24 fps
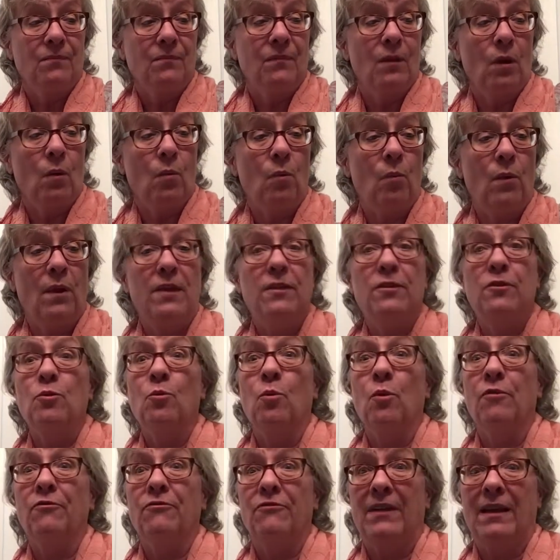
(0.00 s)
with
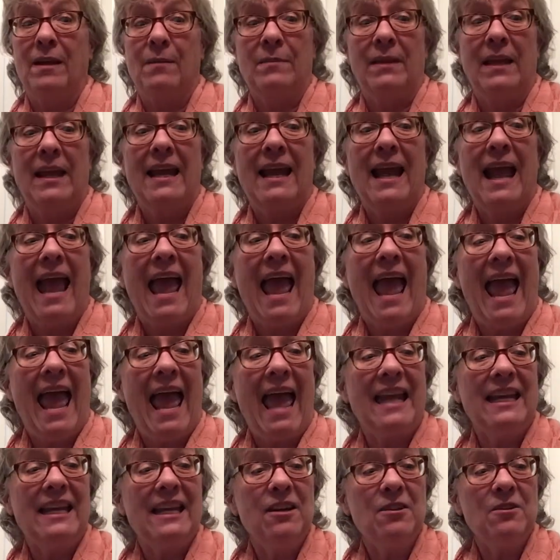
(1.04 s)
your family.
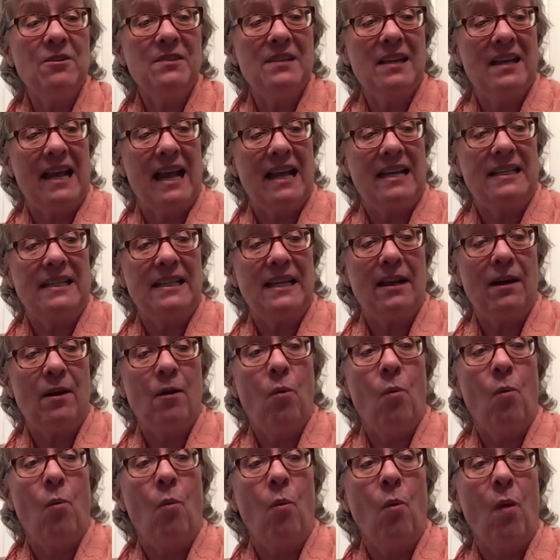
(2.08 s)
And here's an idea.
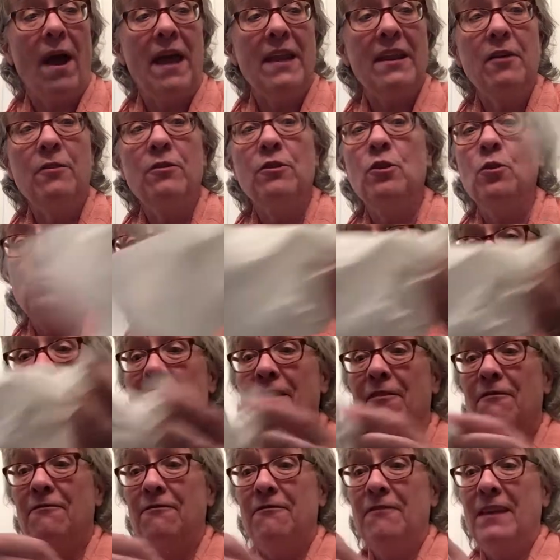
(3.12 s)
Why don't you, as
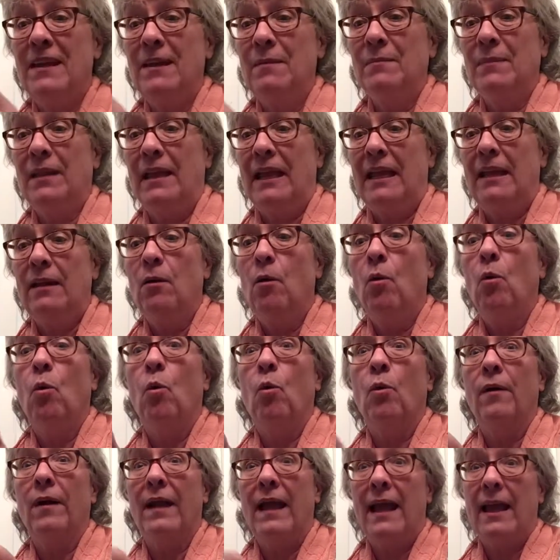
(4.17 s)
a family,
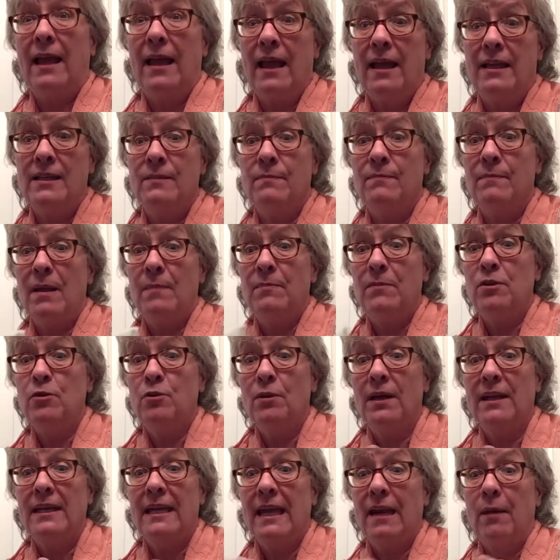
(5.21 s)
or as maybe you
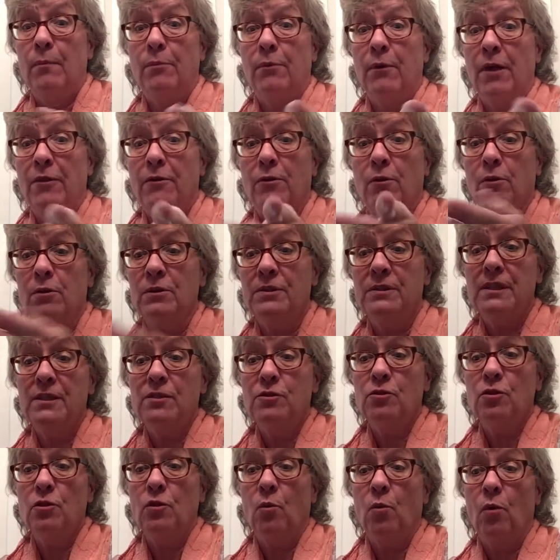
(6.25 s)
can get a brother or
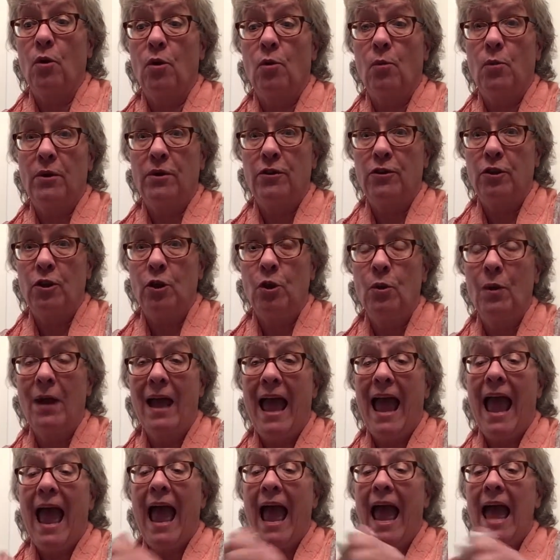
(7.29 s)
sister to work with you,
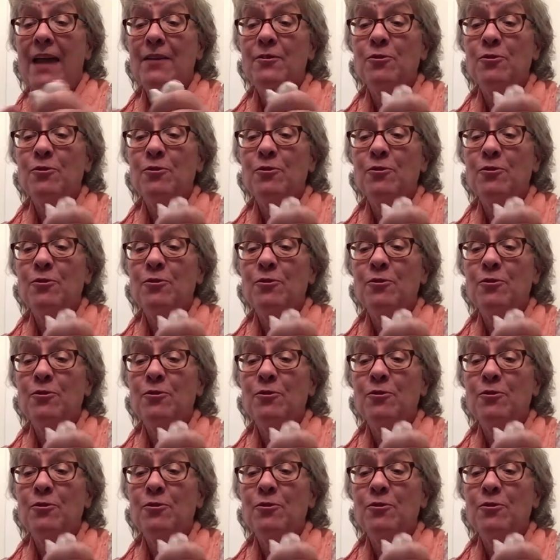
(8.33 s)
and